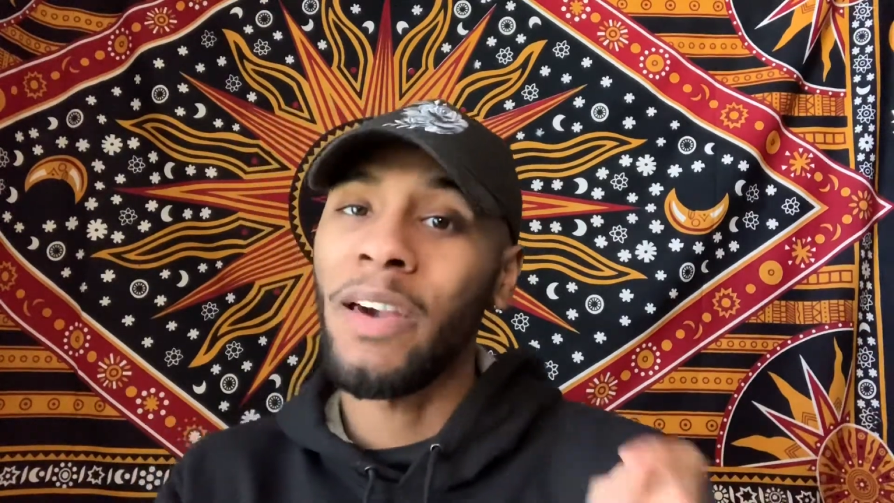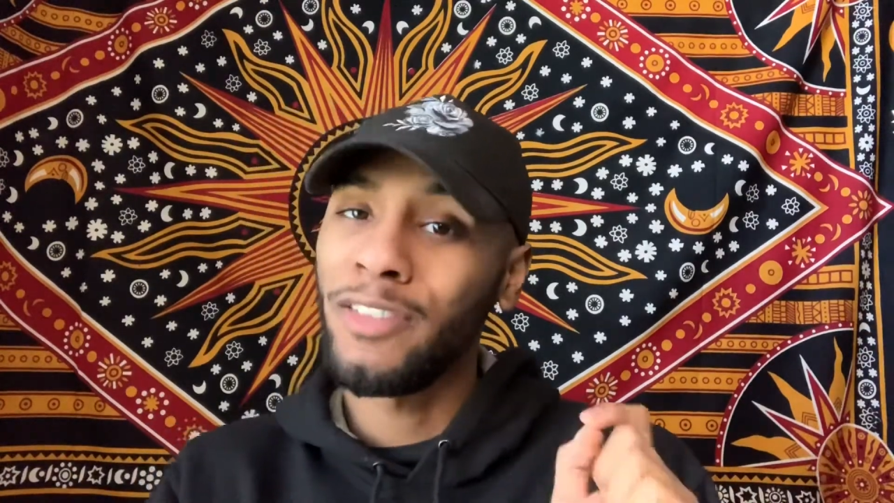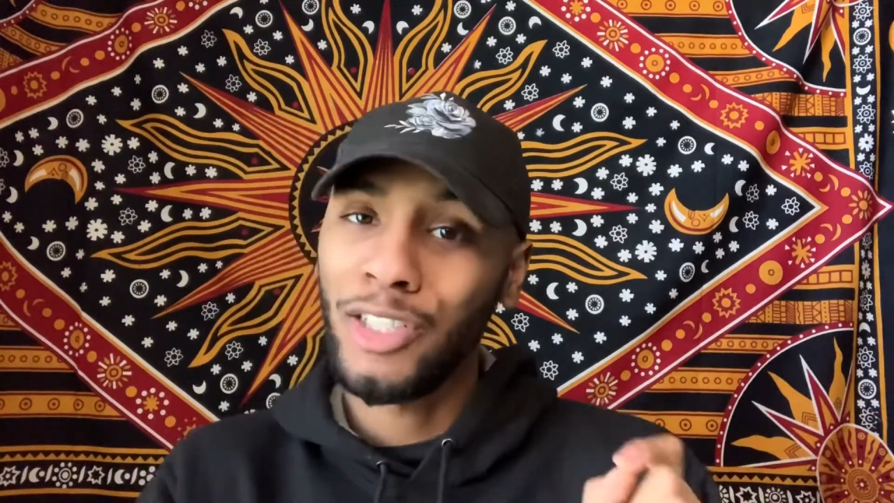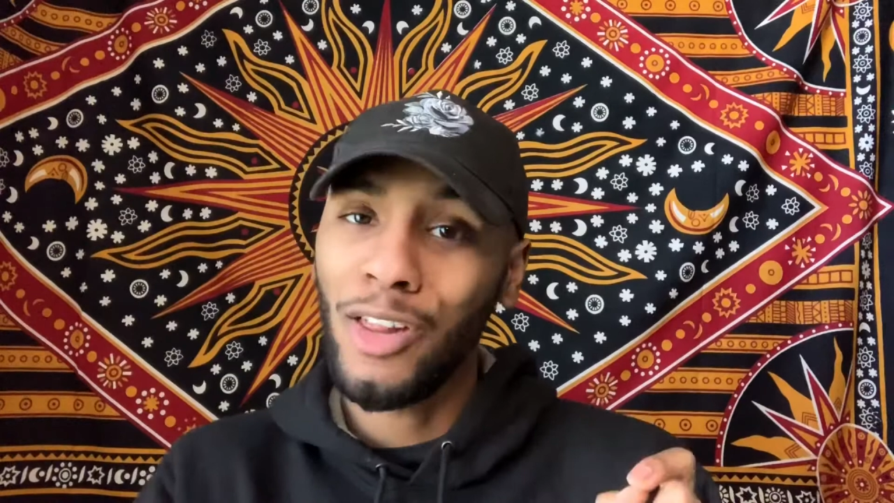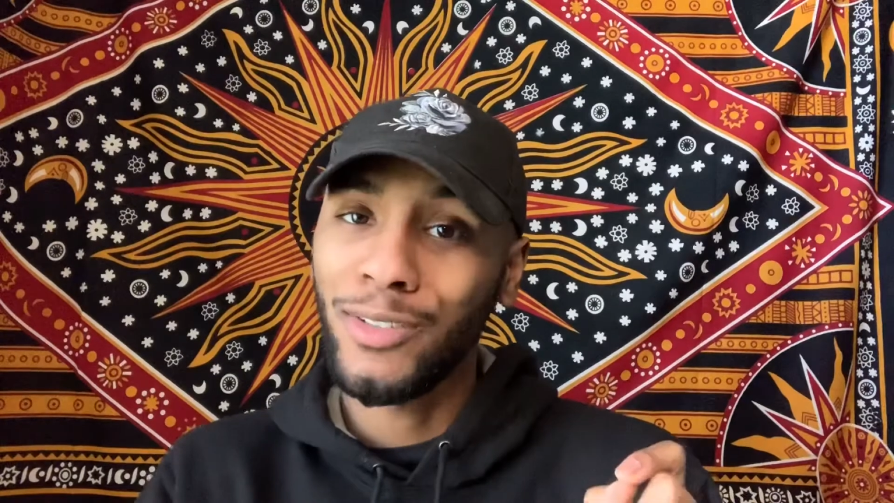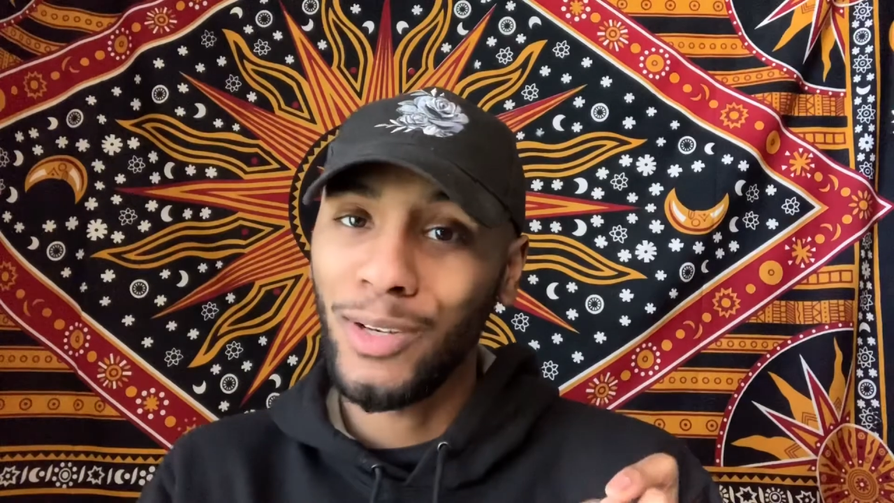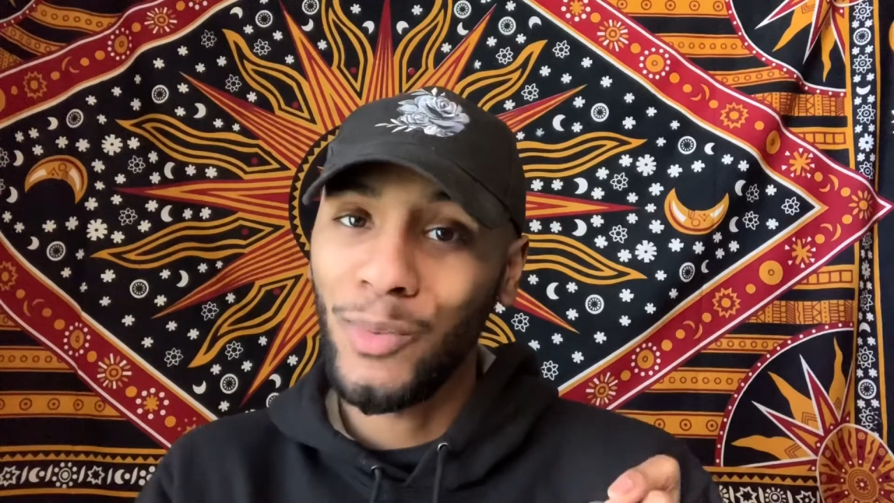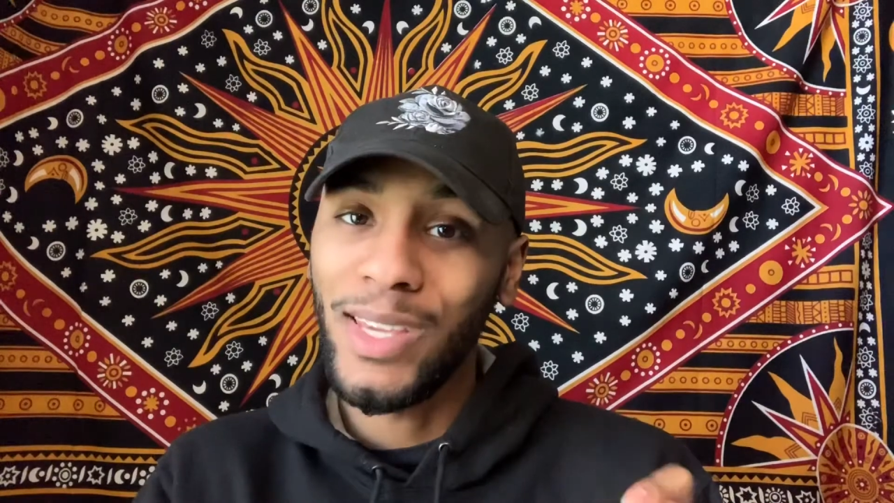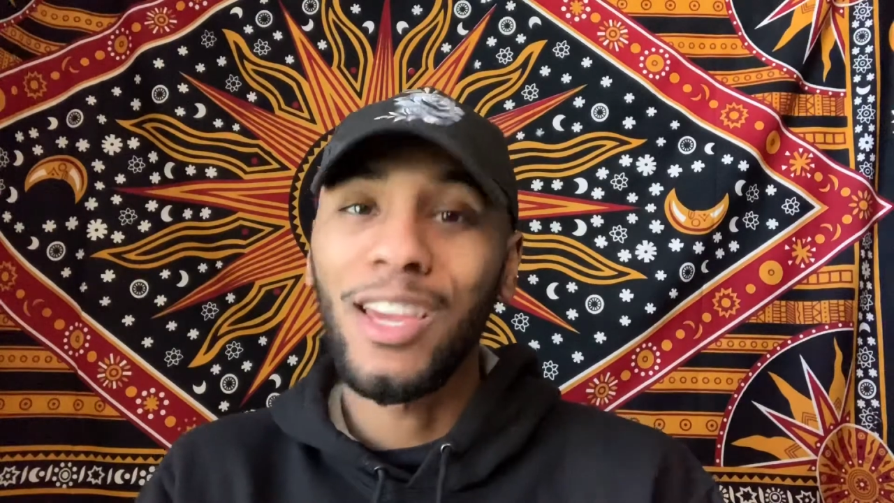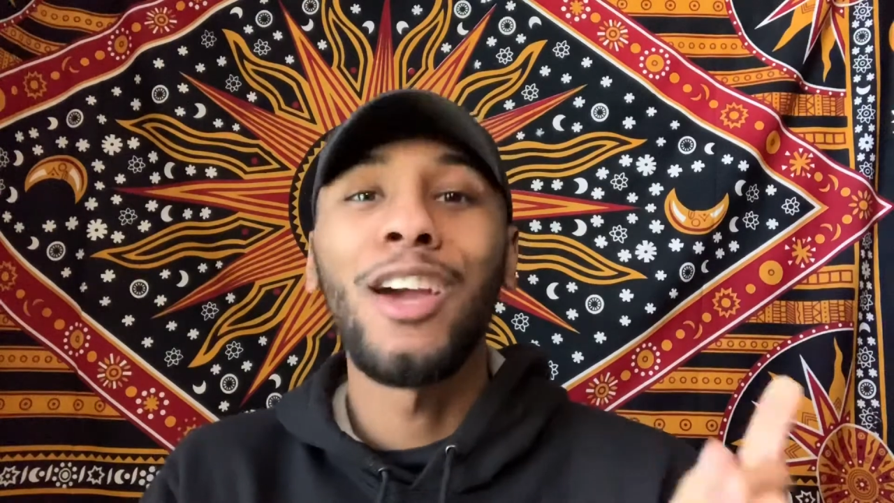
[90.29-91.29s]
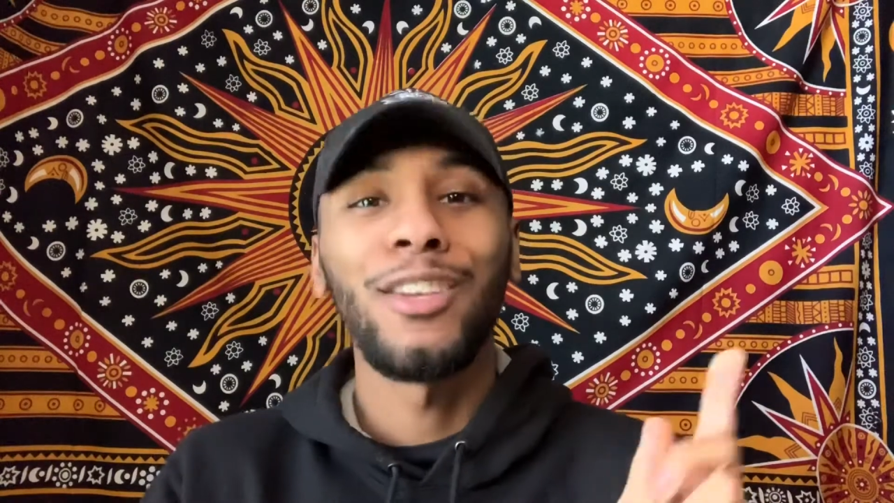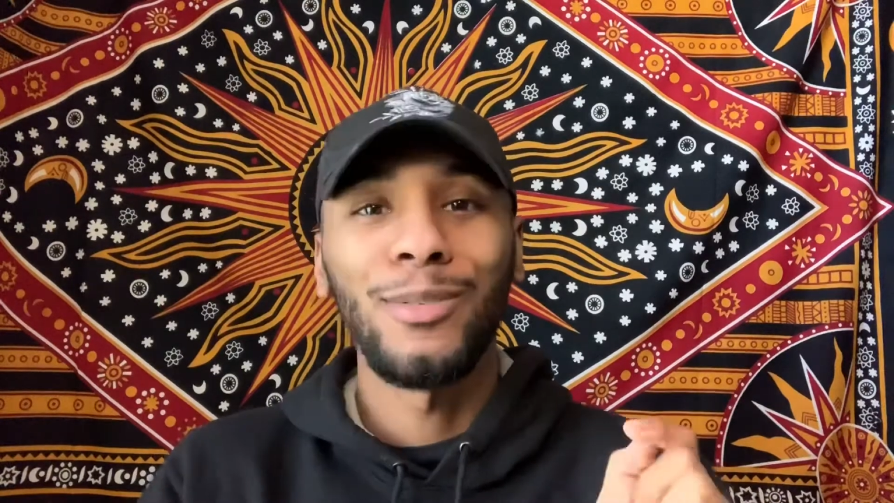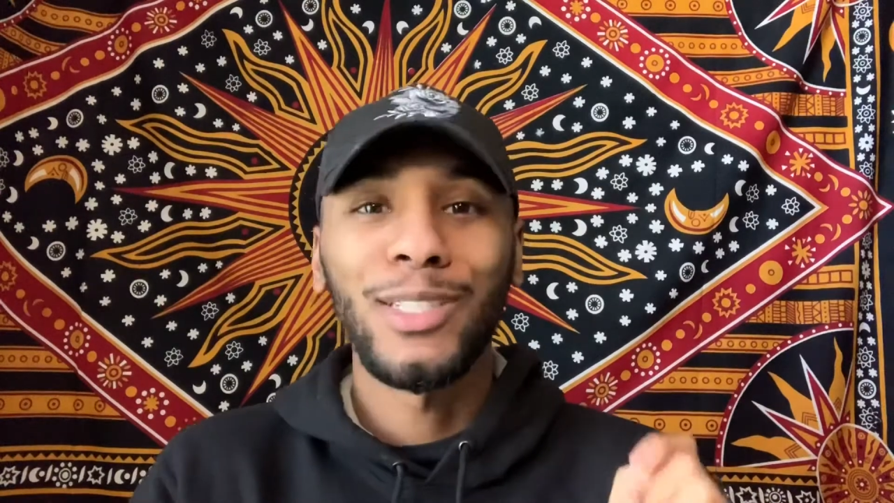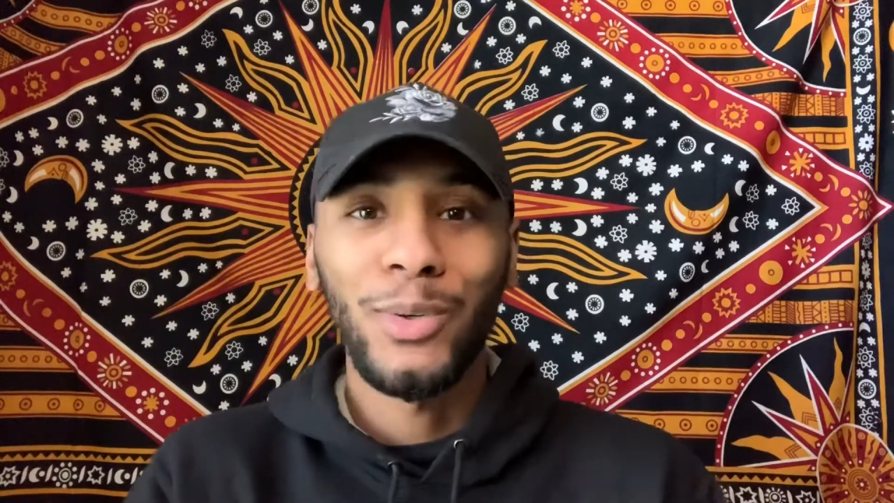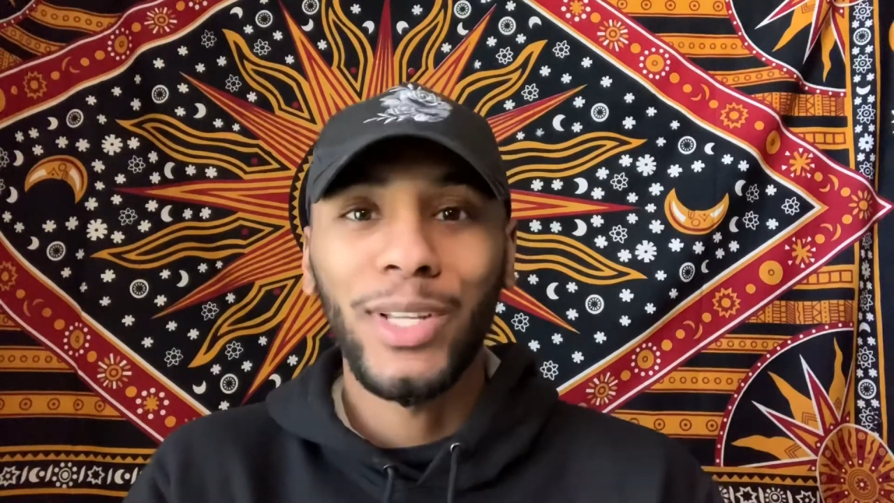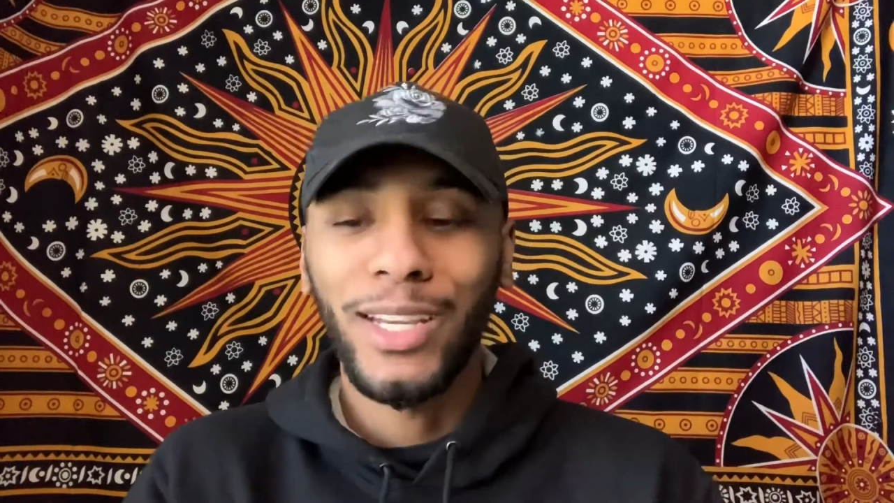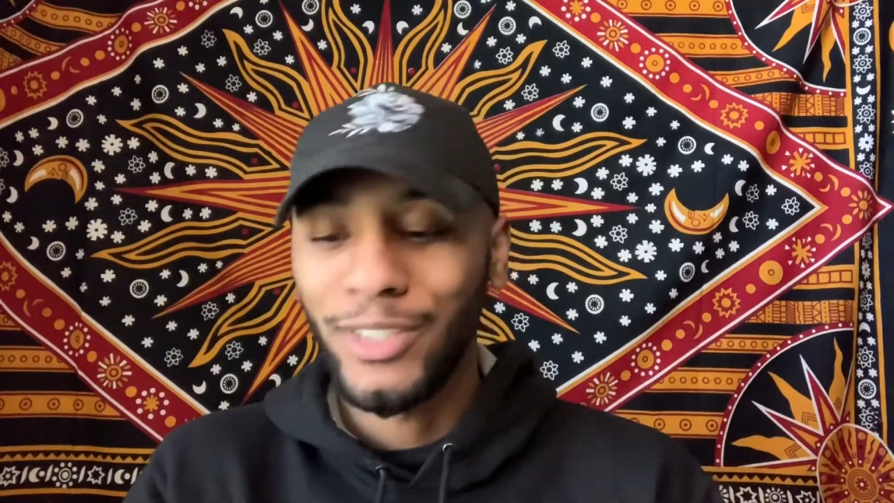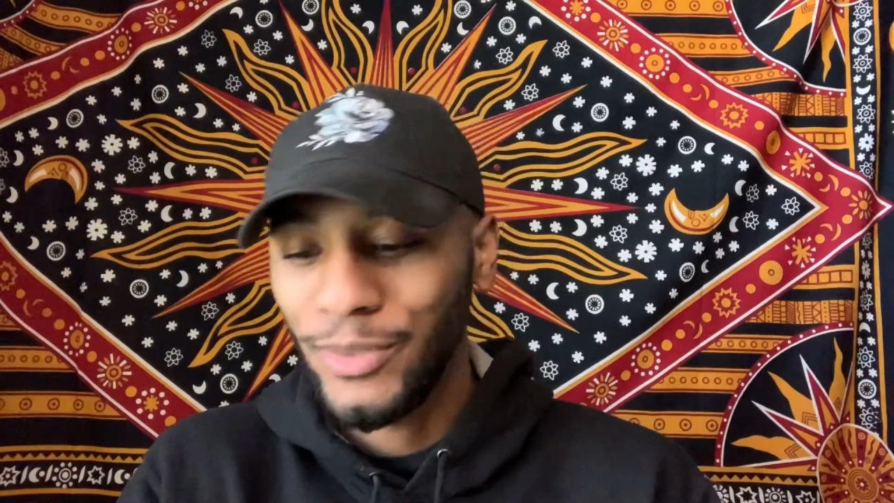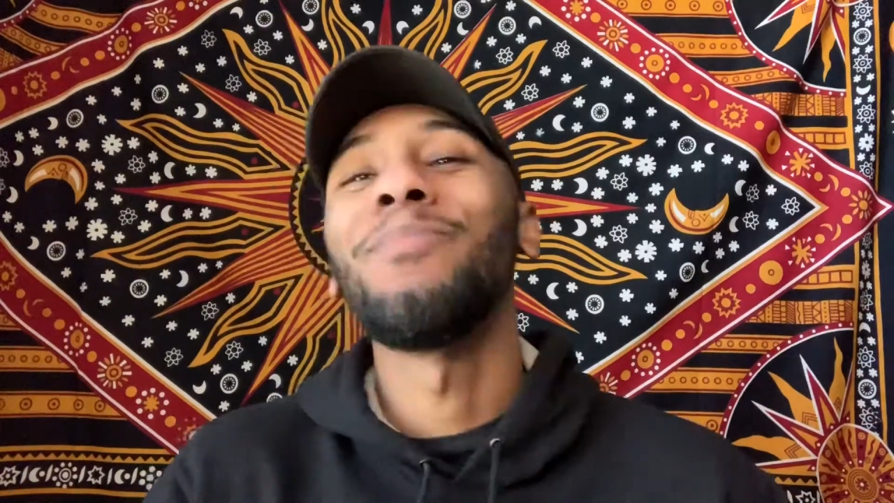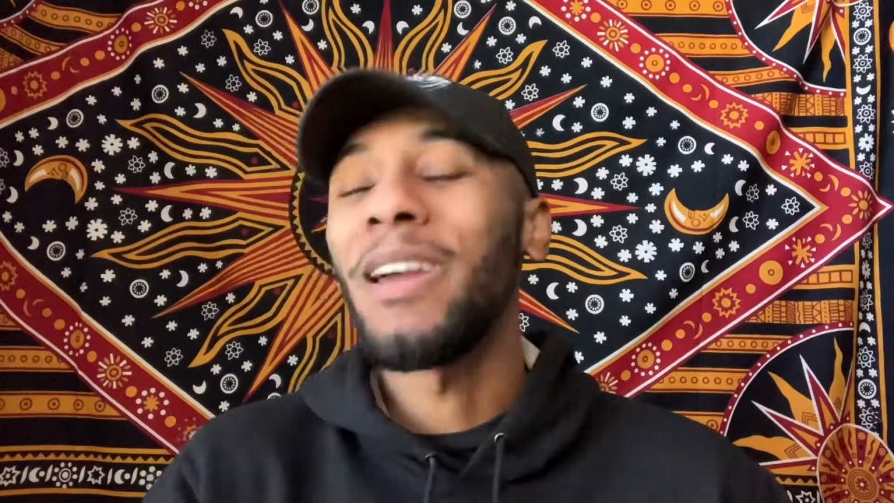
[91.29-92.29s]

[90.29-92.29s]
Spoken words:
$500 in a week using DoorDash.